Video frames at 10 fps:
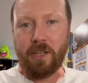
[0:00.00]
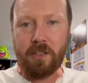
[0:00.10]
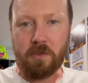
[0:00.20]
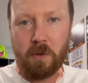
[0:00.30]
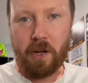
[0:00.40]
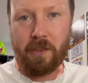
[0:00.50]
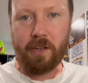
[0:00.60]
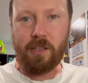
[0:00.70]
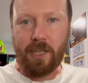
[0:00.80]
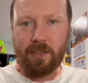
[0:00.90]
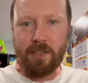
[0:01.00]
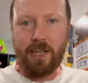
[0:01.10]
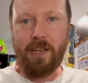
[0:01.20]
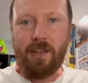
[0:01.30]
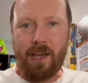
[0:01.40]
It's Ryan the Collector
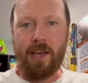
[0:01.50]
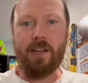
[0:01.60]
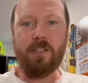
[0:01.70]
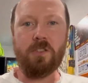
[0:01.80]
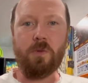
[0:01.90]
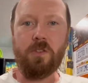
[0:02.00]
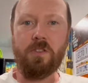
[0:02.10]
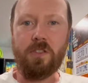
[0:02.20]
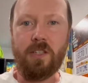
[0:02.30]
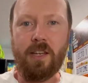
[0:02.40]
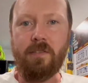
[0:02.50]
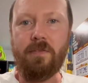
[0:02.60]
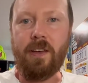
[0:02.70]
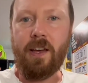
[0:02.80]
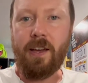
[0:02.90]
Kid, and I just wanted to give
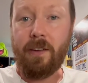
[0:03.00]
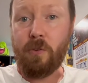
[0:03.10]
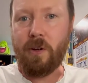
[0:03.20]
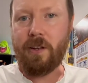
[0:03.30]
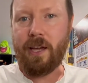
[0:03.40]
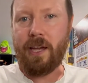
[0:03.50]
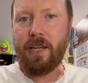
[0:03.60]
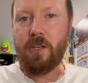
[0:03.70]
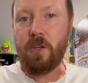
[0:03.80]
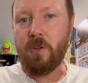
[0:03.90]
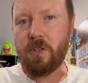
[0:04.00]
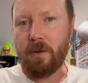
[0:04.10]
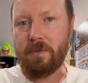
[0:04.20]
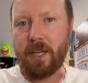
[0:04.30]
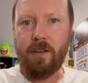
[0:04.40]
uh, everyone a huge
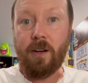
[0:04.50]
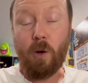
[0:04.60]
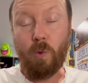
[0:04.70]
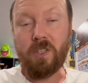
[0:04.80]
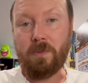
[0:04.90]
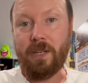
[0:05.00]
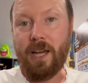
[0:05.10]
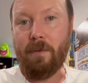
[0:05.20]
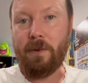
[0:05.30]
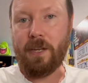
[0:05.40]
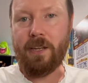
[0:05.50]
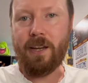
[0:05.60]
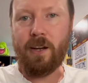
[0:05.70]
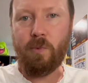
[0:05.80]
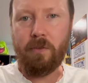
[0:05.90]
update on what's been happening
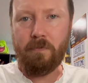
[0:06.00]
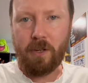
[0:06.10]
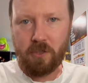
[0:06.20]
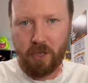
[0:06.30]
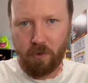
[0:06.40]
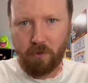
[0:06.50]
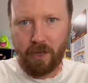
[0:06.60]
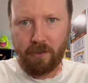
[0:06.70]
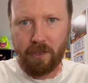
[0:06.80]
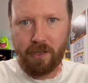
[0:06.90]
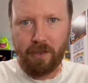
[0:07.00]
uh, with my channel lately.